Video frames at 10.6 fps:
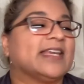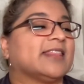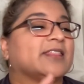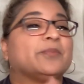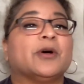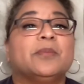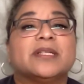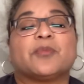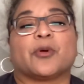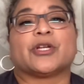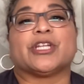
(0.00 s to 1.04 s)
The bulbous
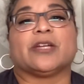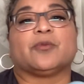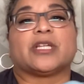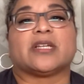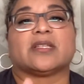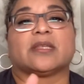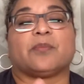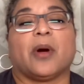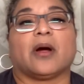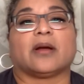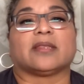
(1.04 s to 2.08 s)
portion, which is the
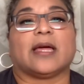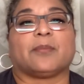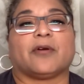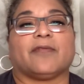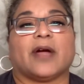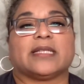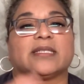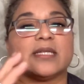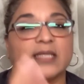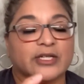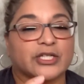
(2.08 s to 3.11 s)
part that provides the
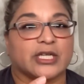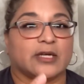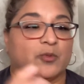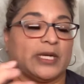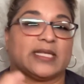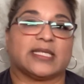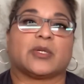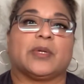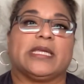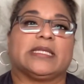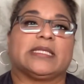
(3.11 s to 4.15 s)
suction when it's
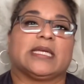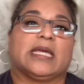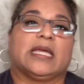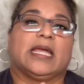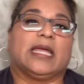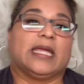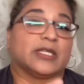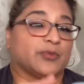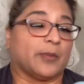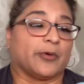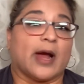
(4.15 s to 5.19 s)
squeezed, is
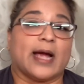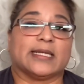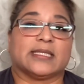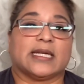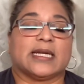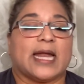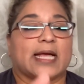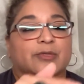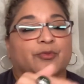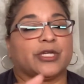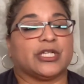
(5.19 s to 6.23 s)
rubberized, and it
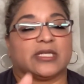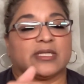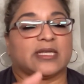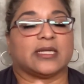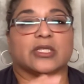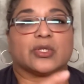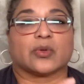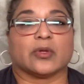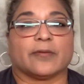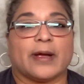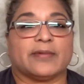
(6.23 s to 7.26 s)
has ridges that
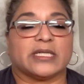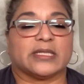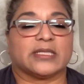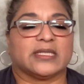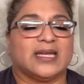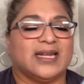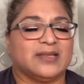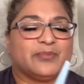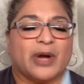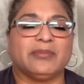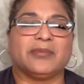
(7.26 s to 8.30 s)
encircle around it, and
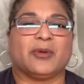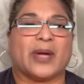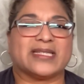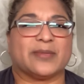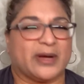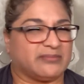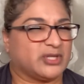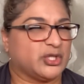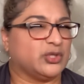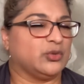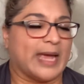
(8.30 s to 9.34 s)
it probably weighs about
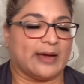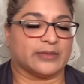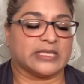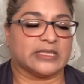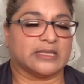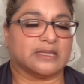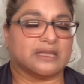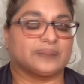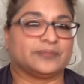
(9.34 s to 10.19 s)
2 ounces.